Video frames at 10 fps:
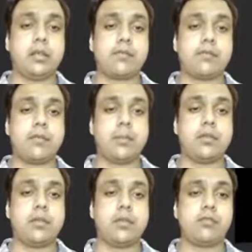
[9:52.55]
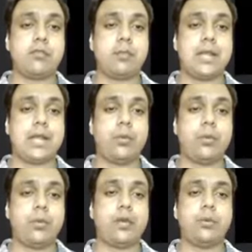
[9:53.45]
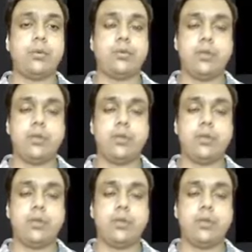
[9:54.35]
except this black window,